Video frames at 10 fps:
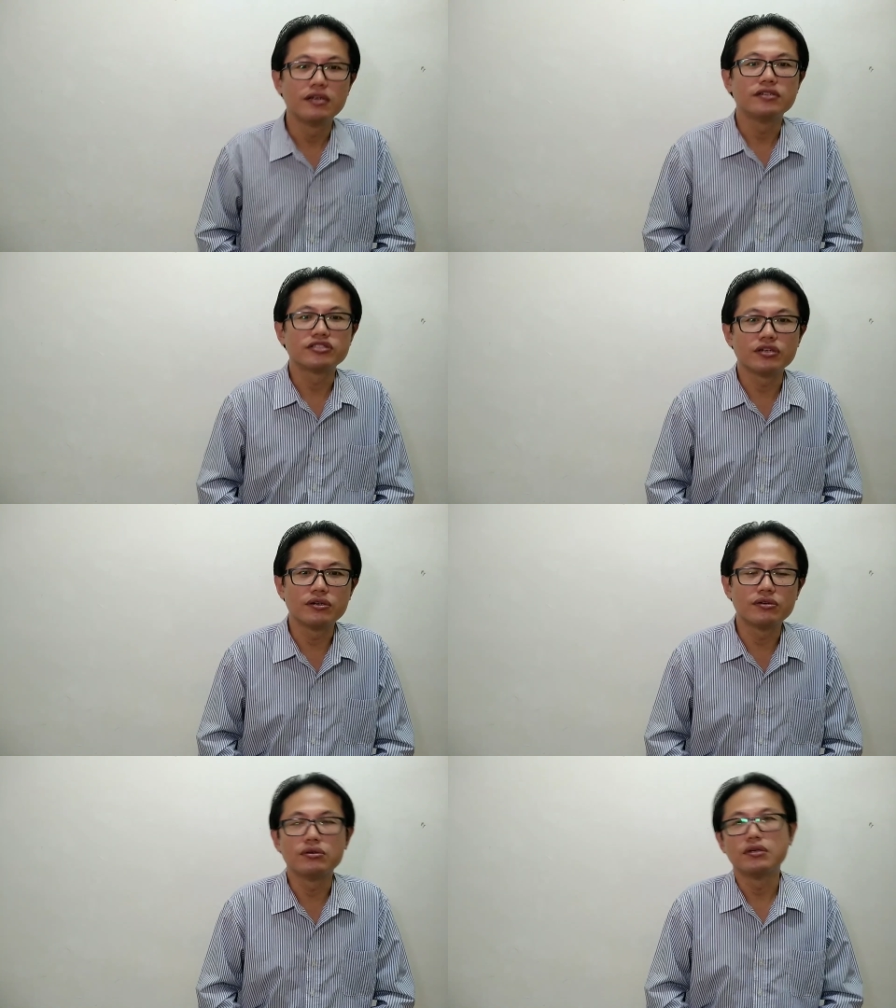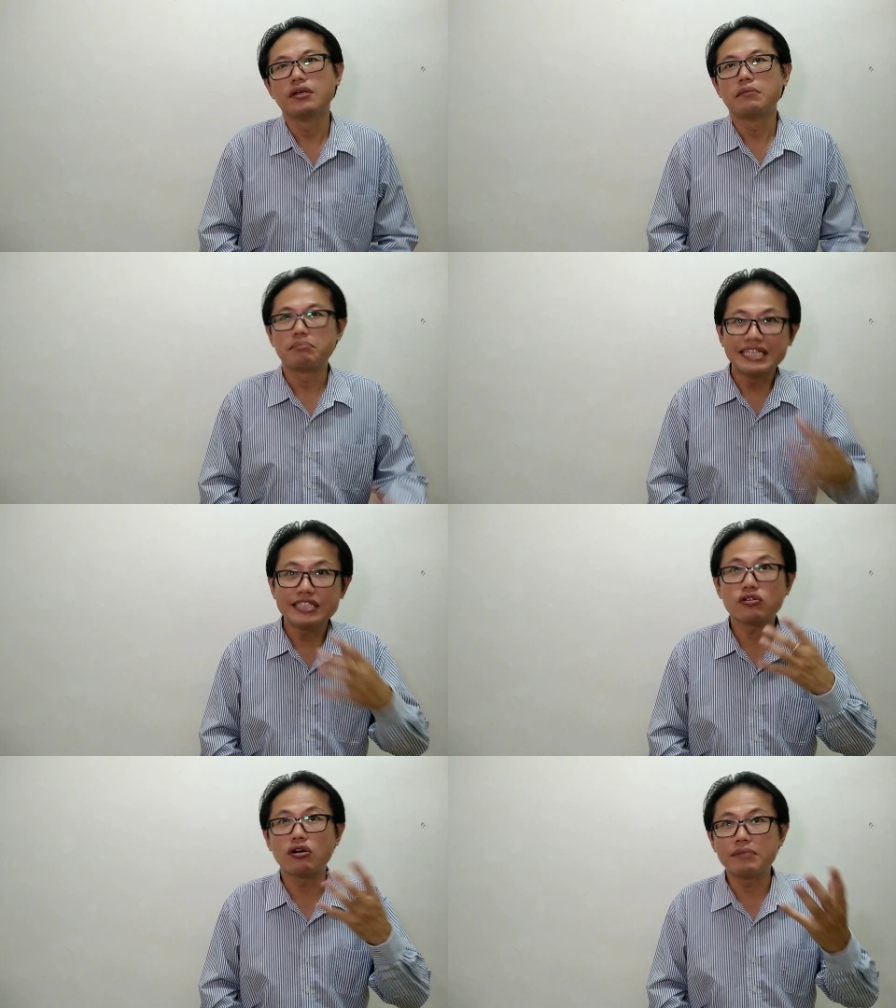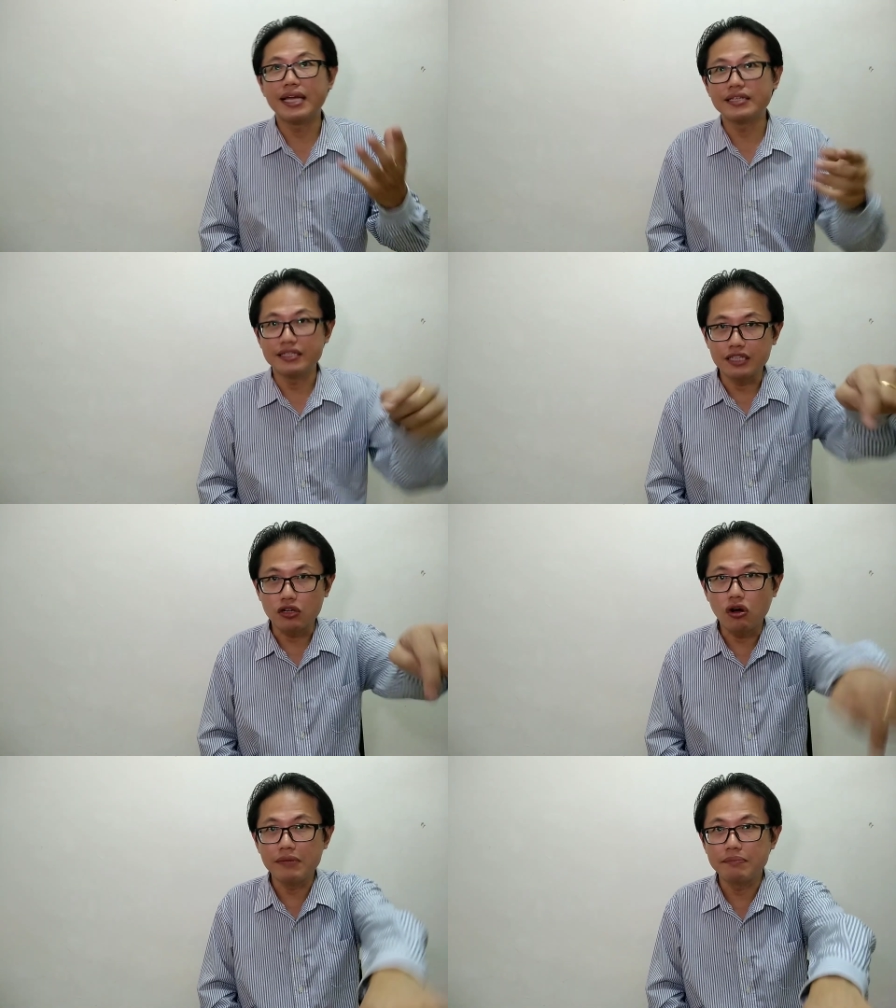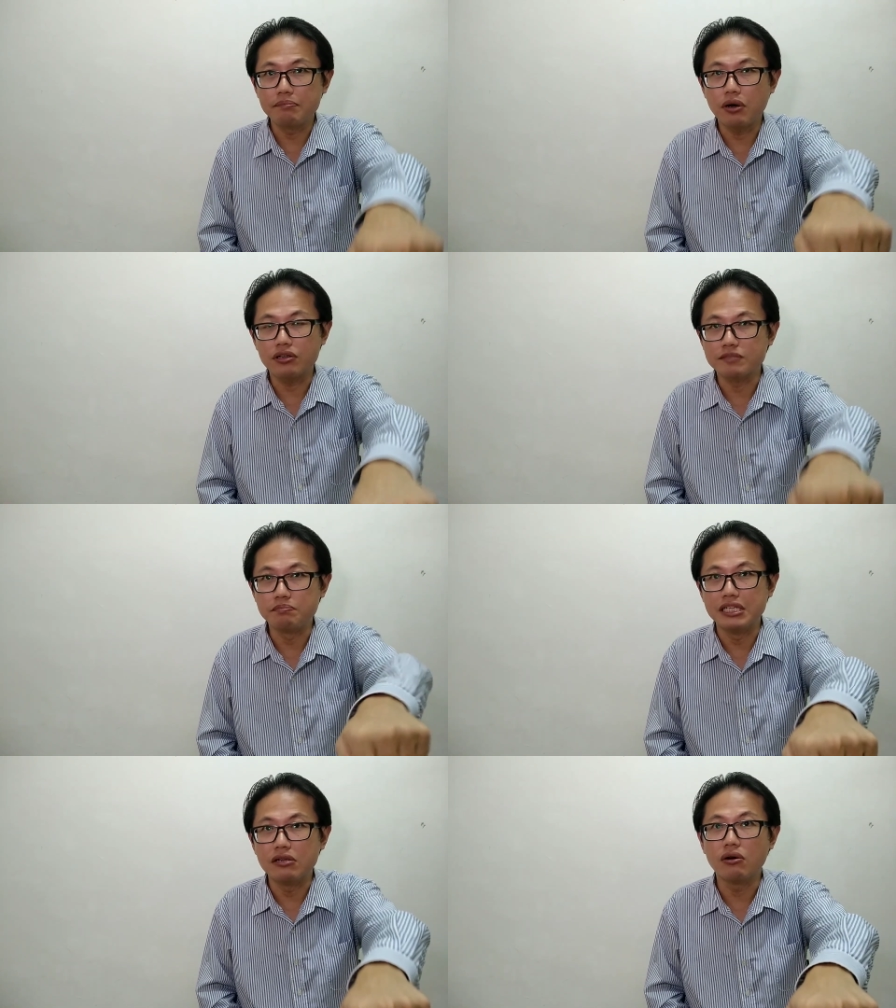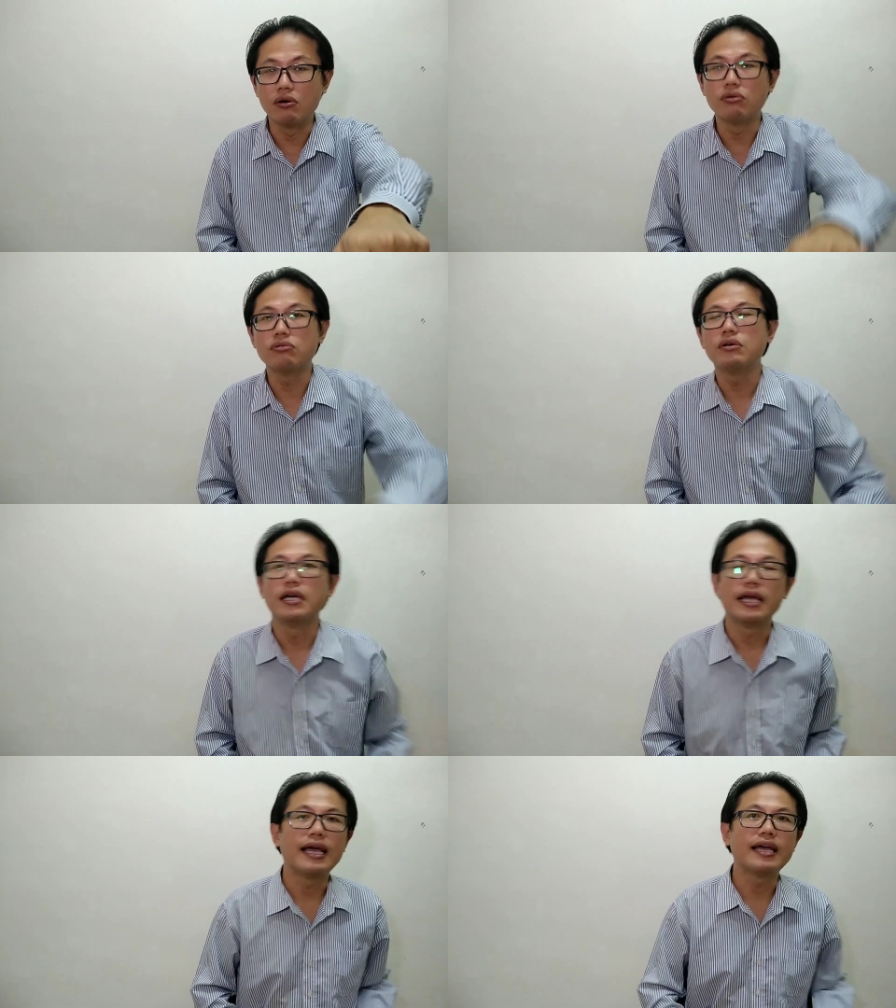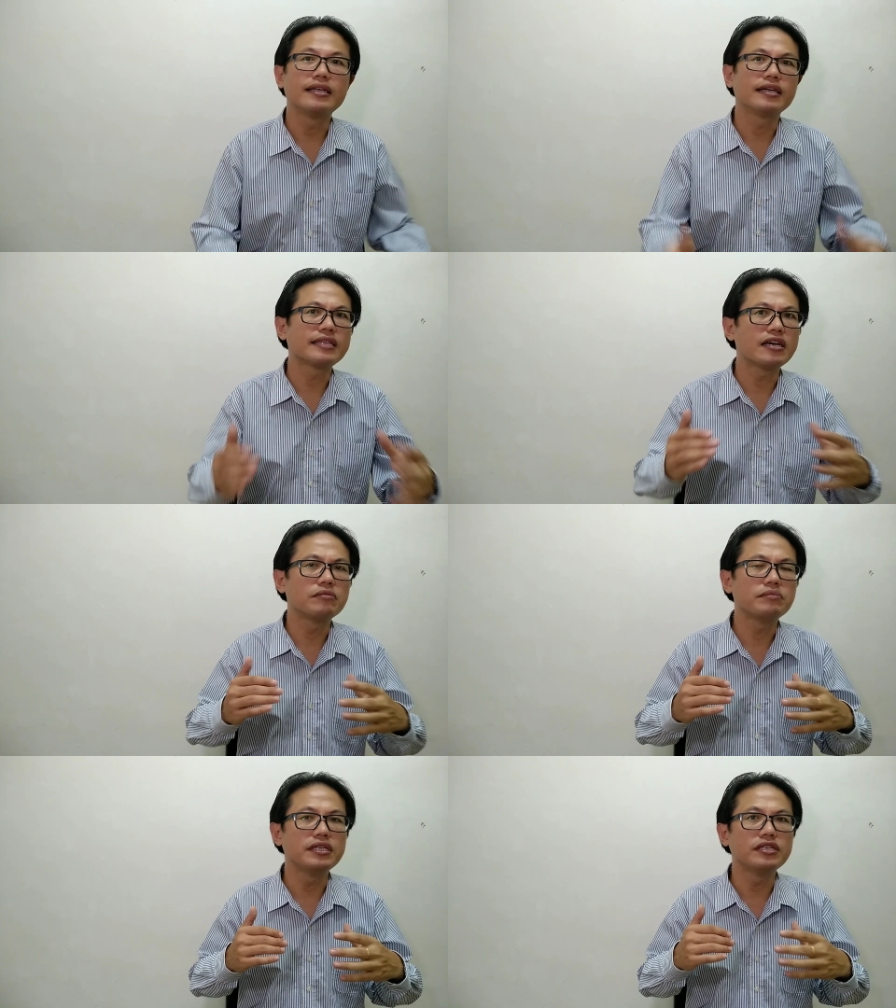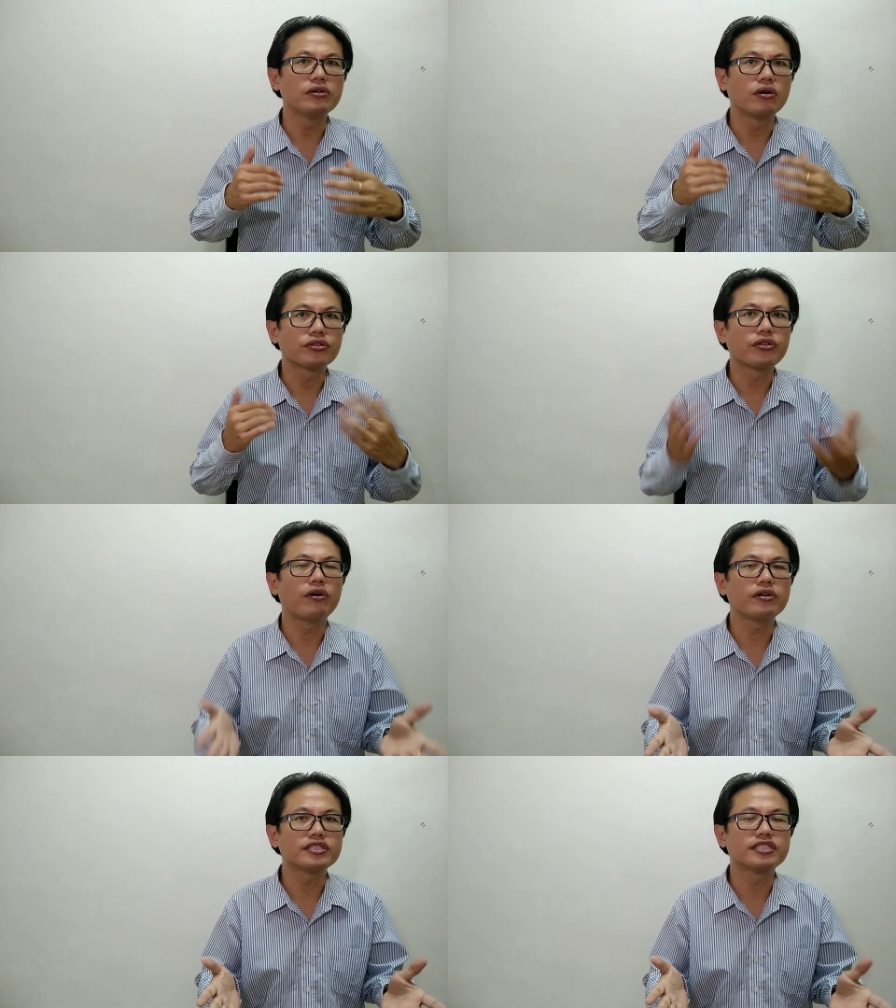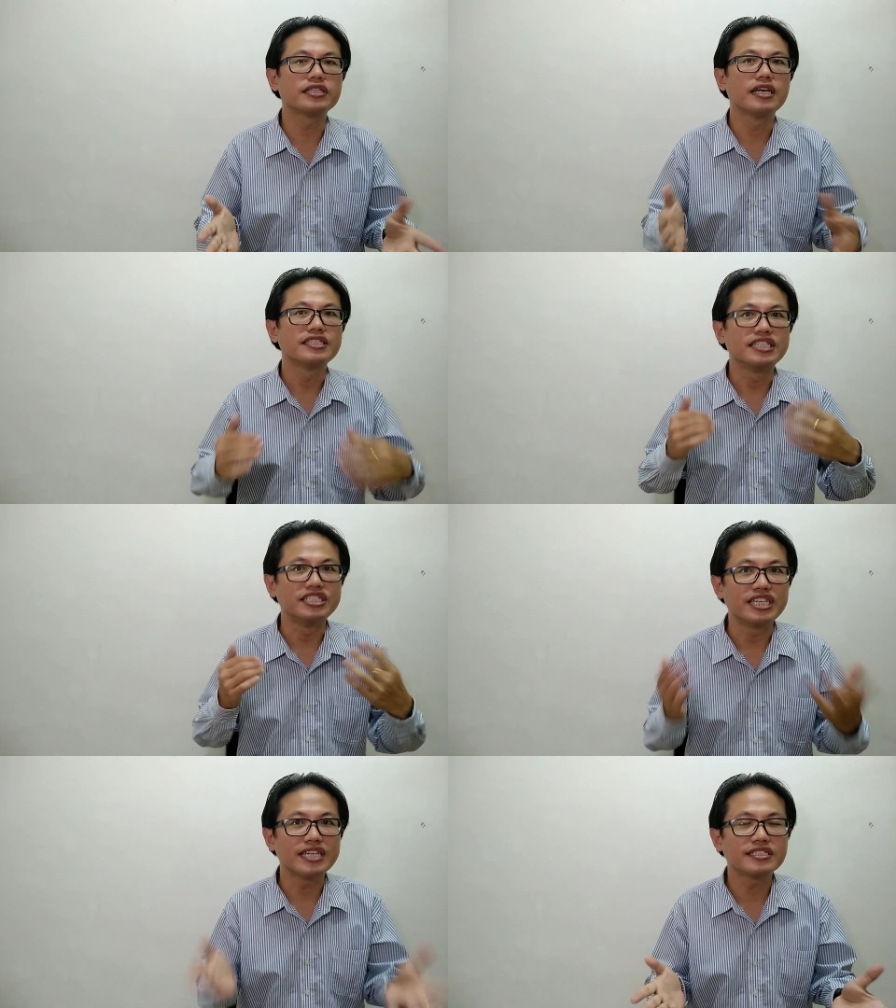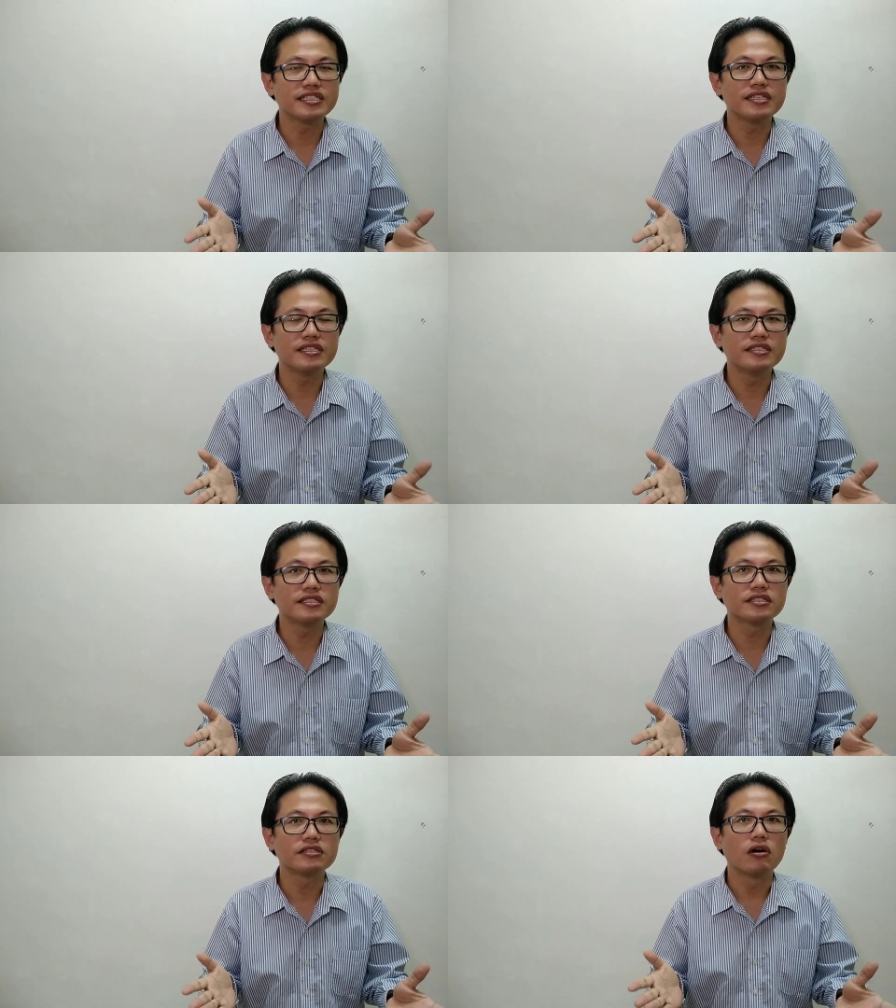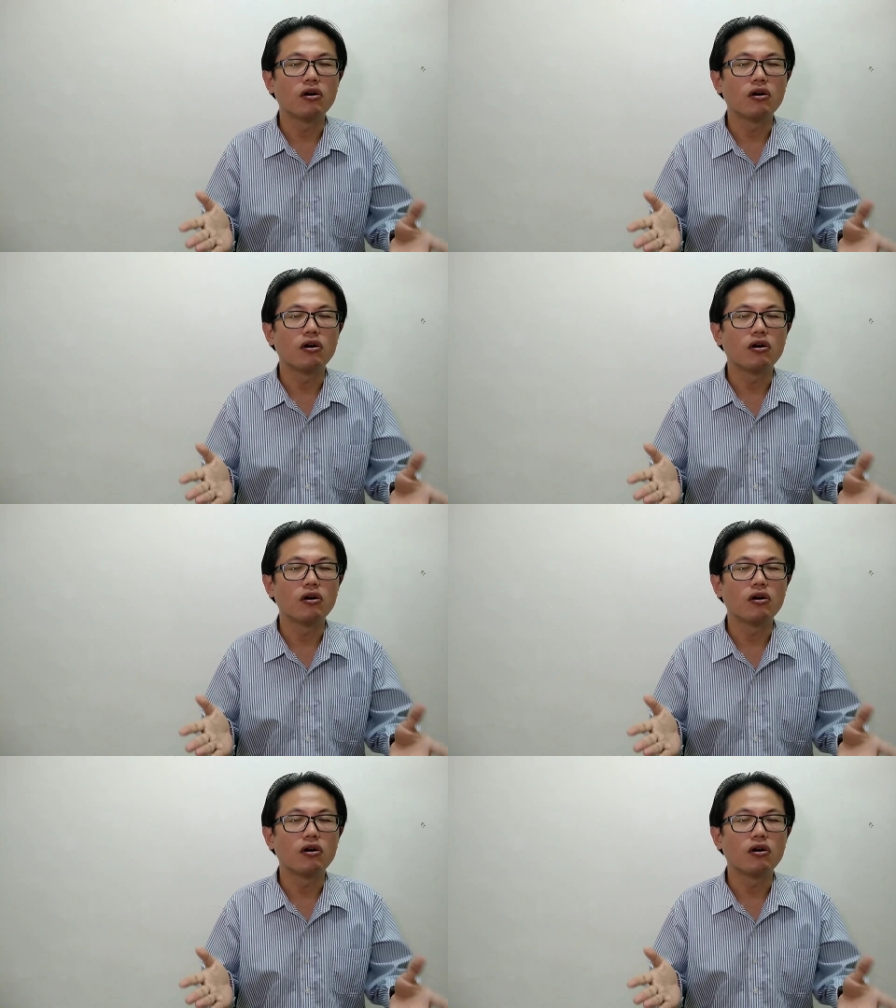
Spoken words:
So please comment in the comment box below and tell me your thoughts, suggestions,